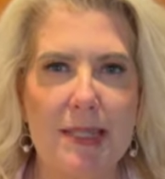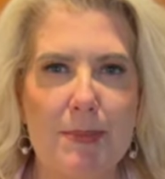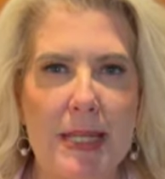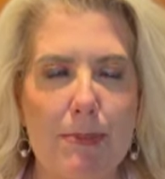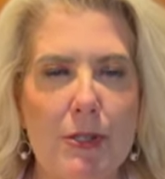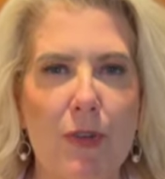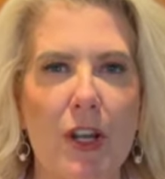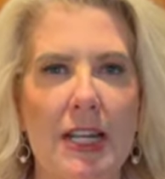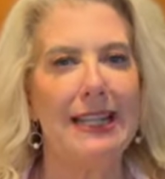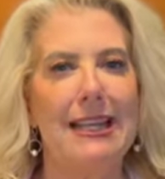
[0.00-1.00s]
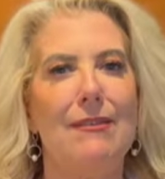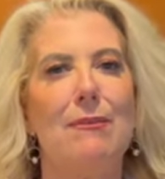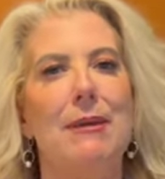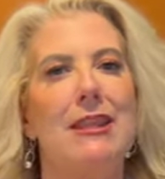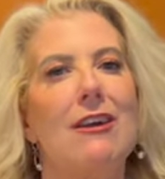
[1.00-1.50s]
some tips for us. Leave them
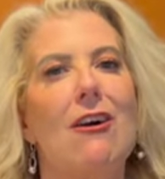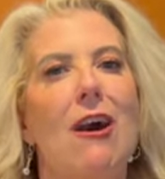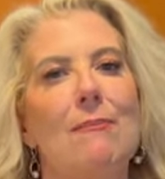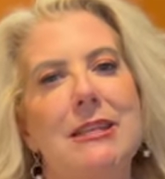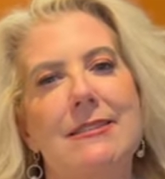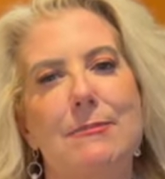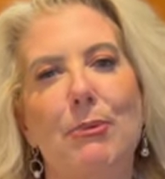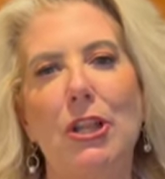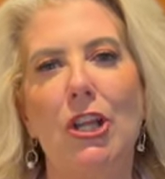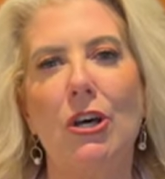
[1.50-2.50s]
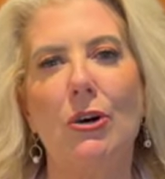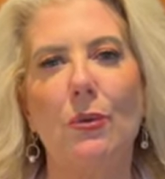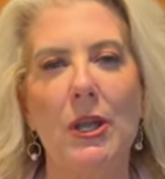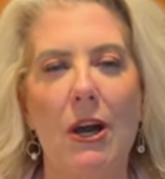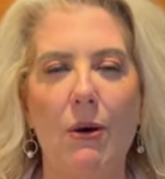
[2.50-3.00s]
in the comments below.
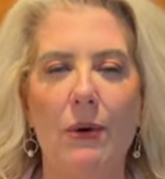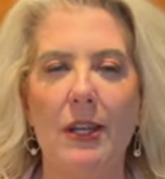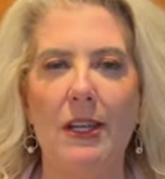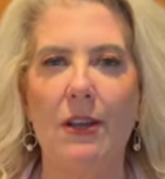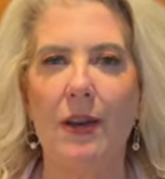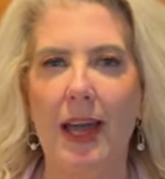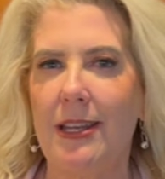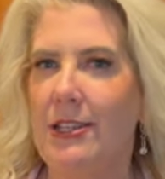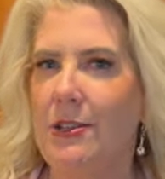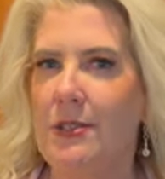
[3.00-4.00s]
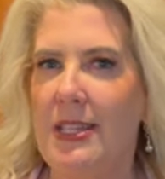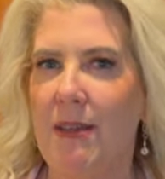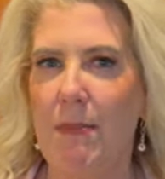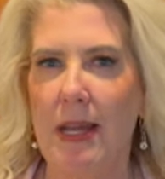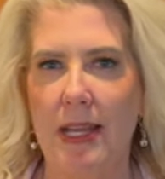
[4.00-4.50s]
We all want to know how did you save
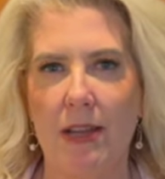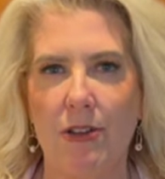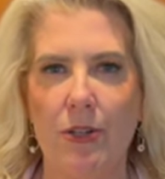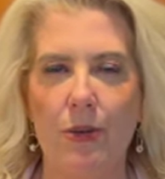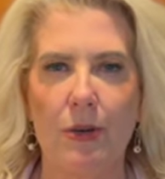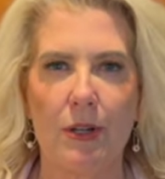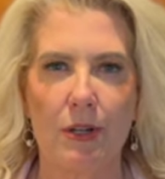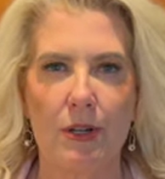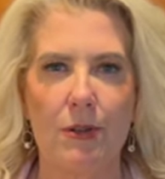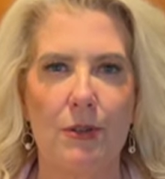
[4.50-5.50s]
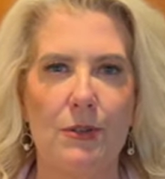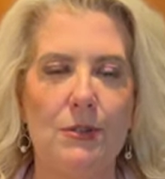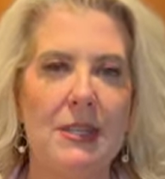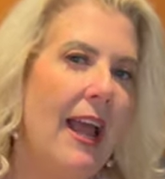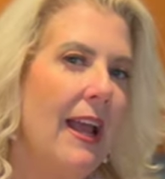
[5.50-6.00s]
money on your
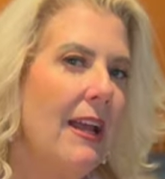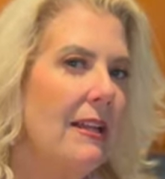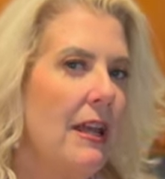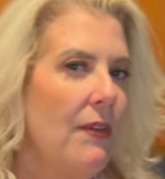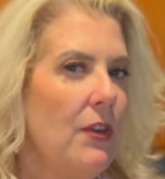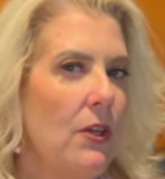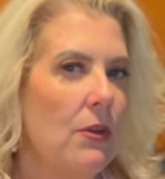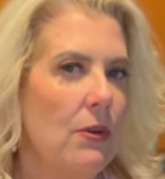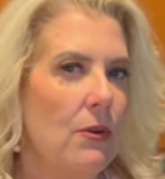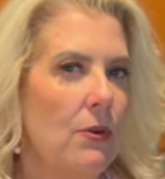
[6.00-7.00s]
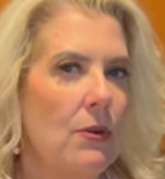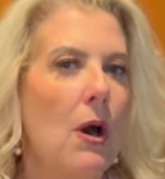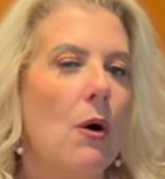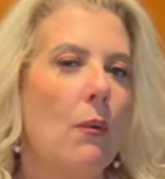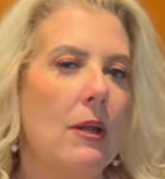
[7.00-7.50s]
cruise? And if you
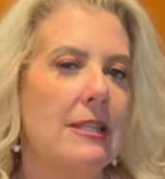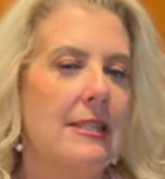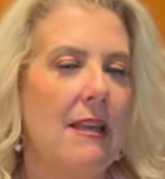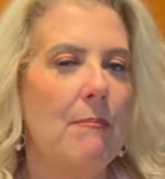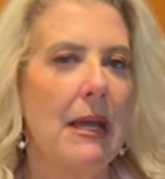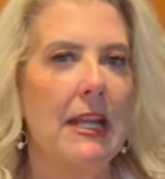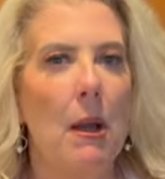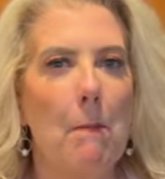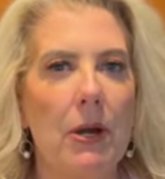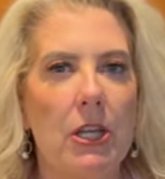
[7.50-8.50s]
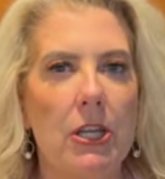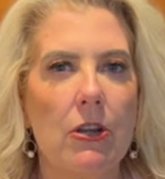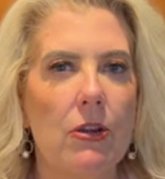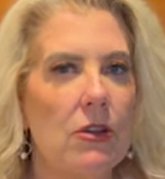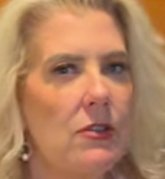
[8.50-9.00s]
want to save money on booking your
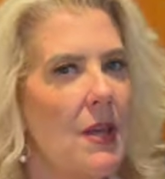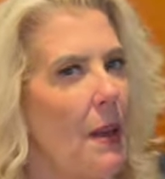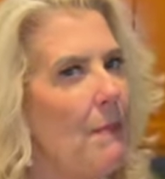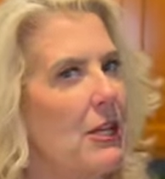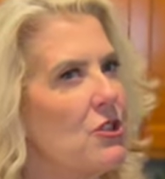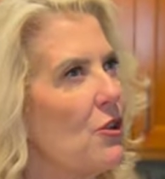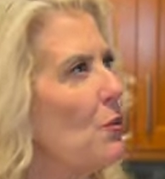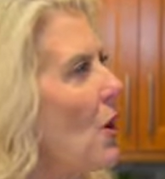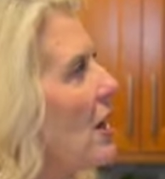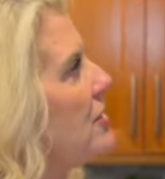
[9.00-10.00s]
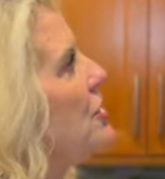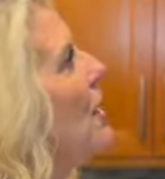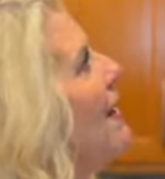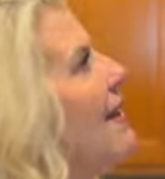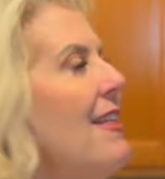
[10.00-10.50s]
cruise, make sure to watch
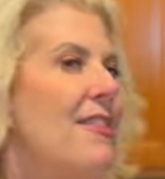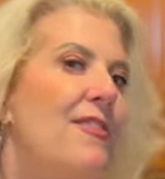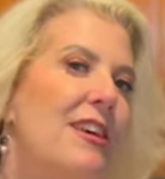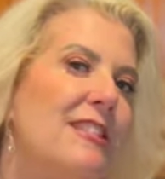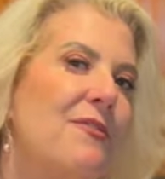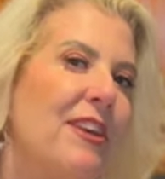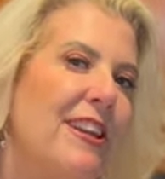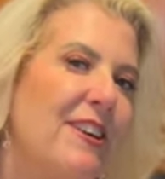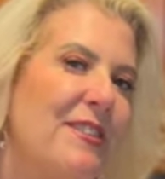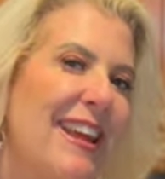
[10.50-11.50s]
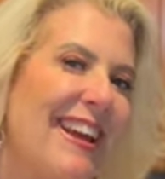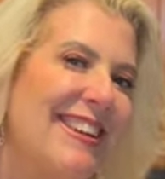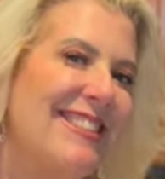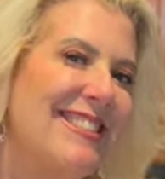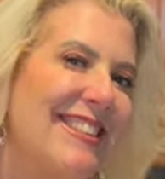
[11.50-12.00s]
this video
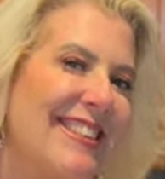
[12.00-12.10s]
next.